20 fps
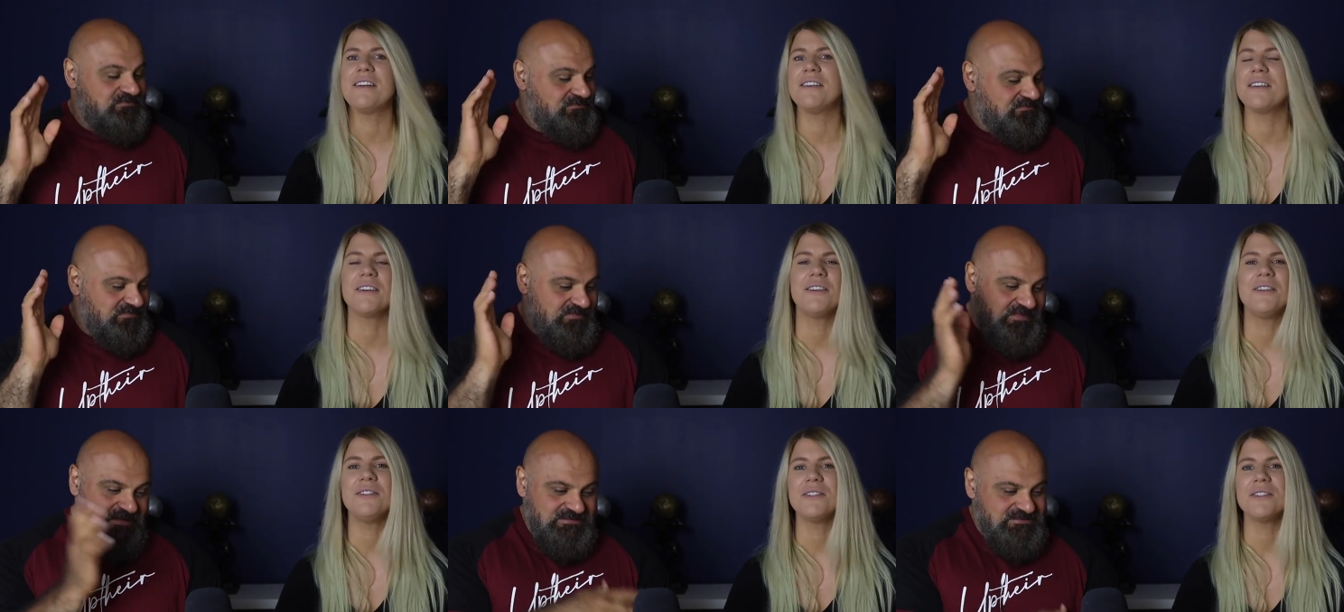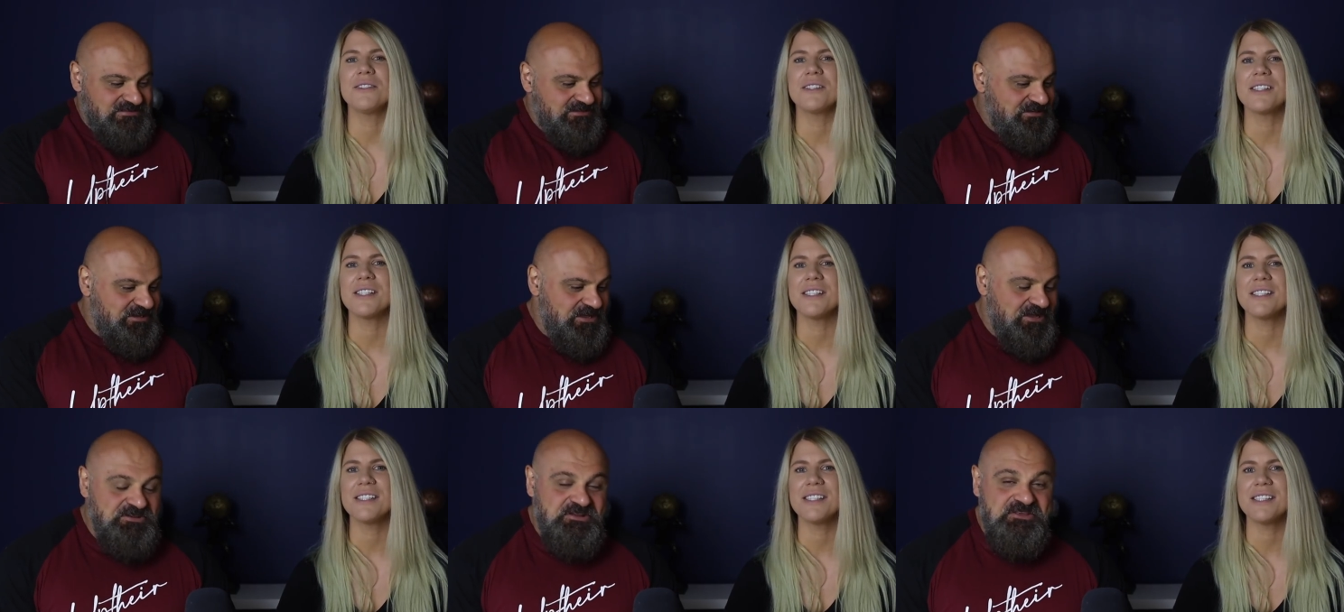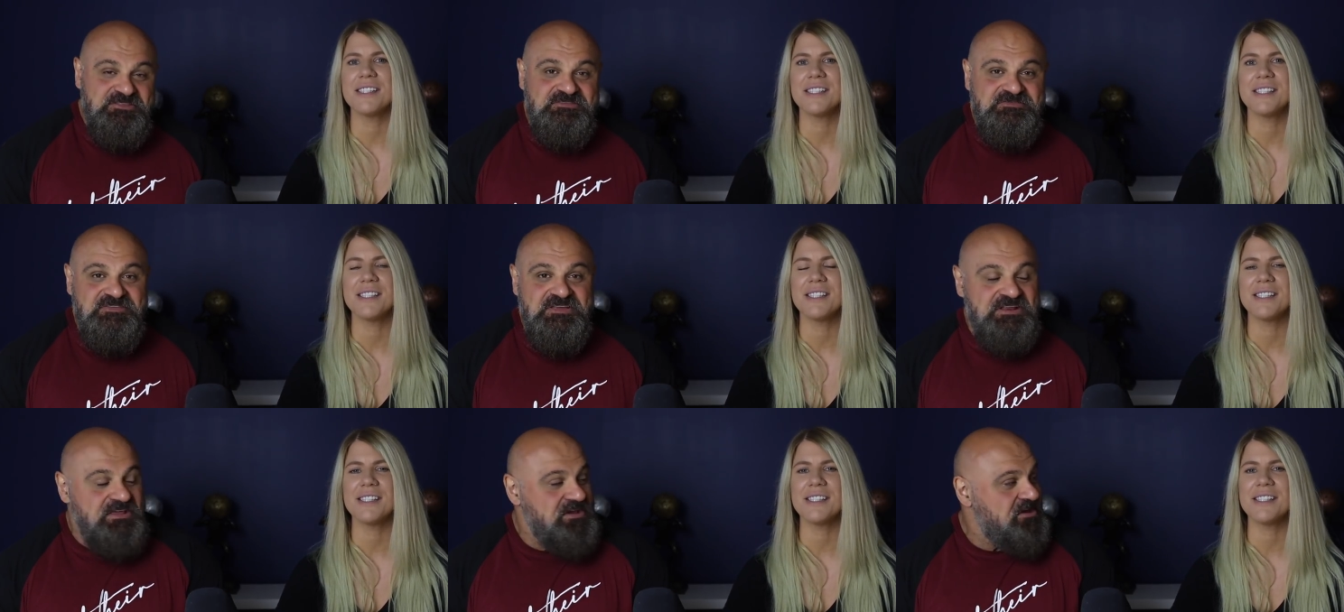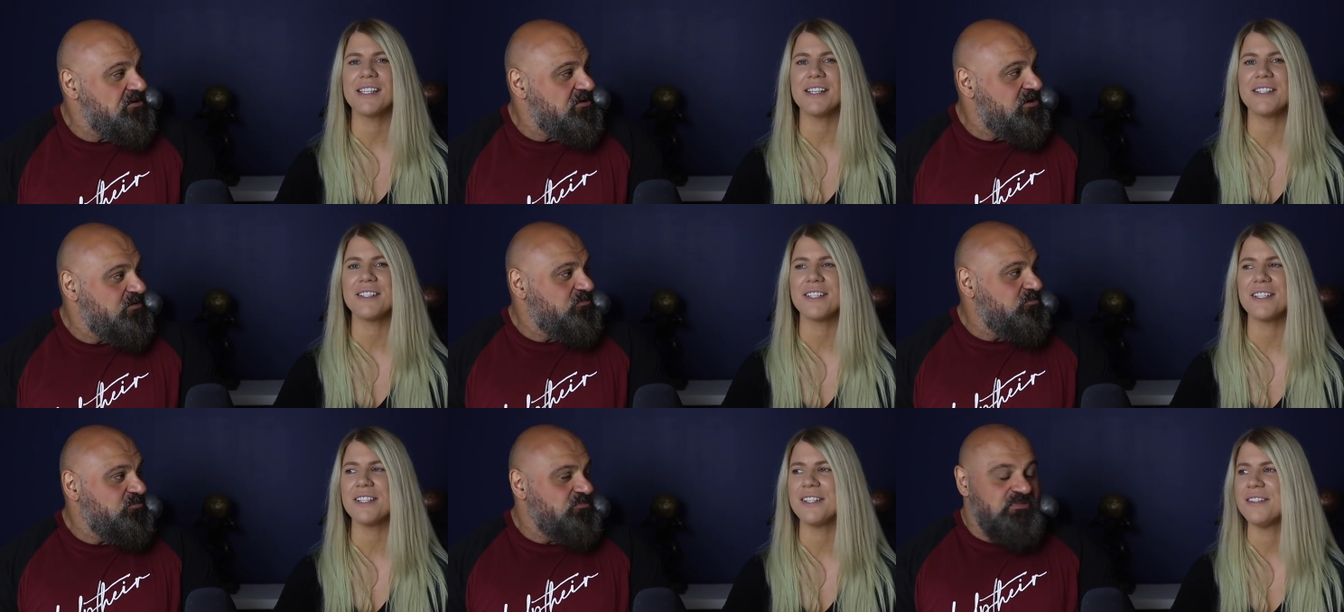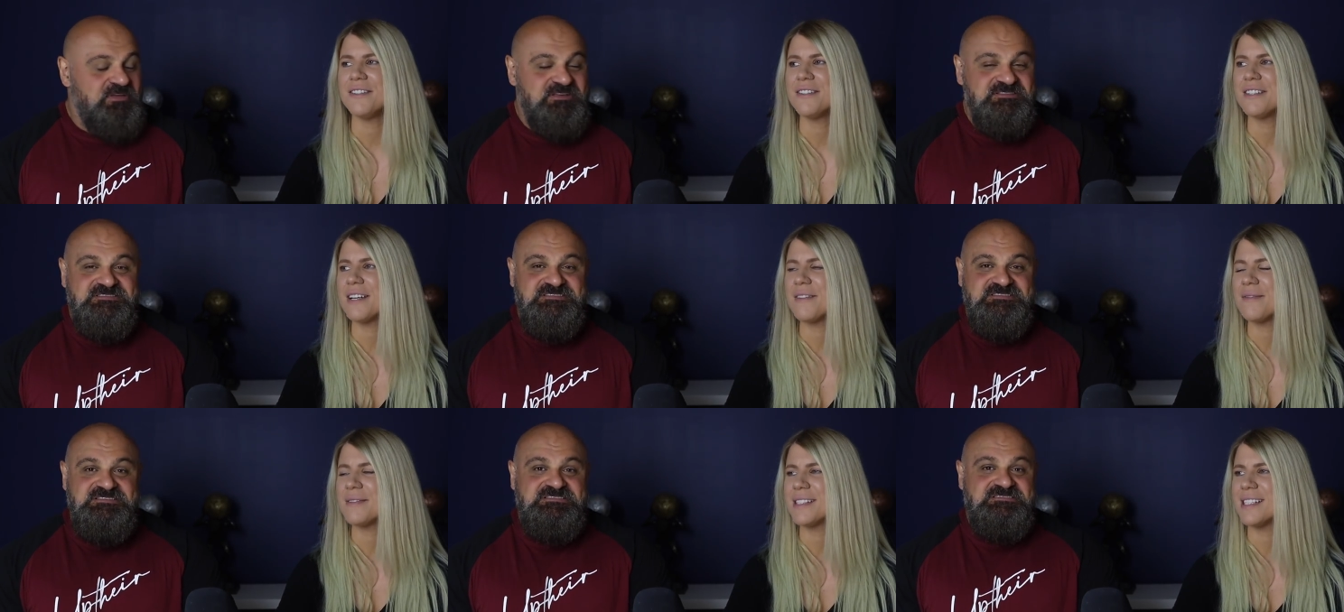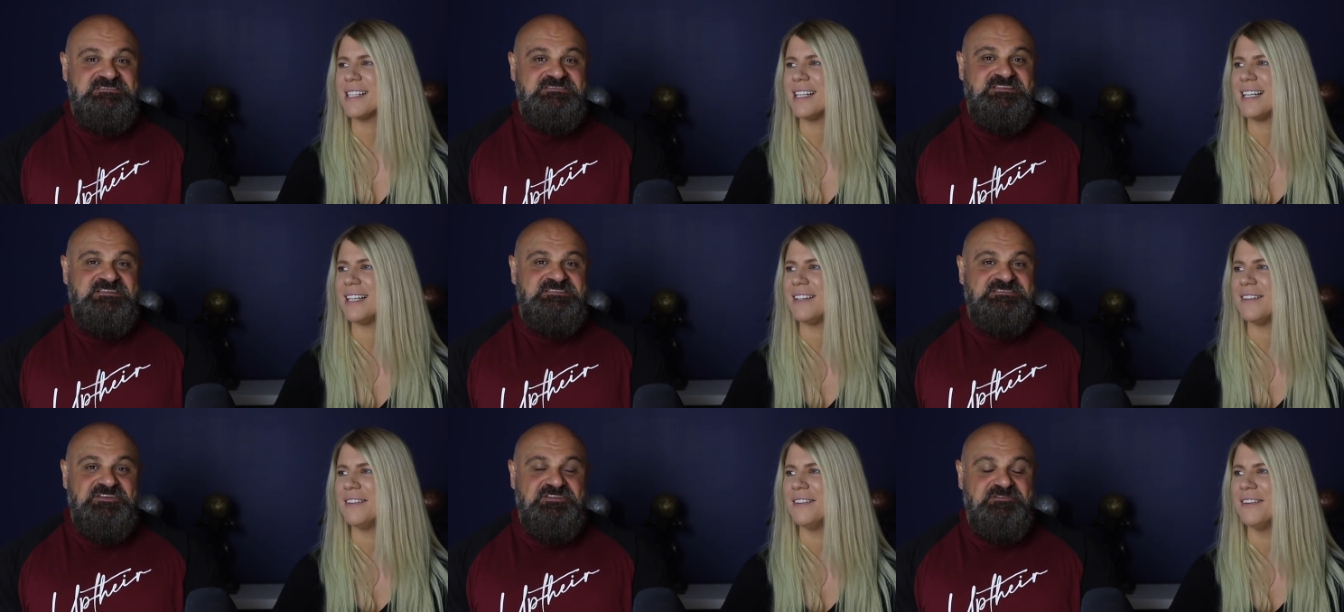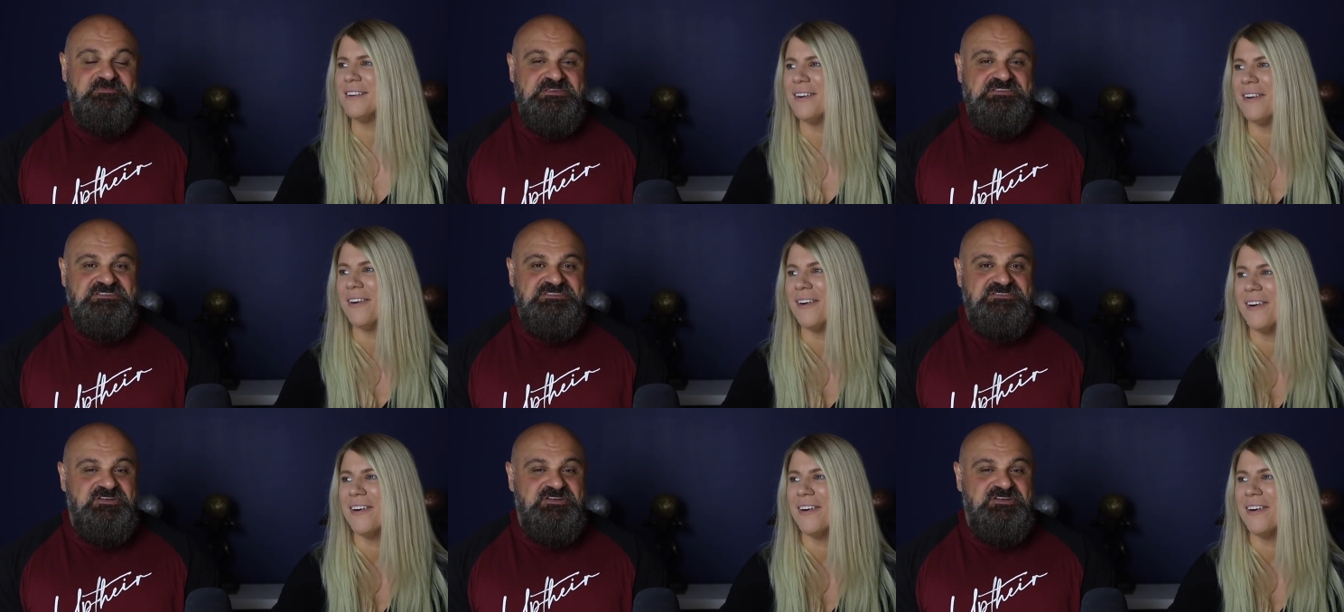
Speaker 1: could. That's a, another video. there's, there's going to be Whoa,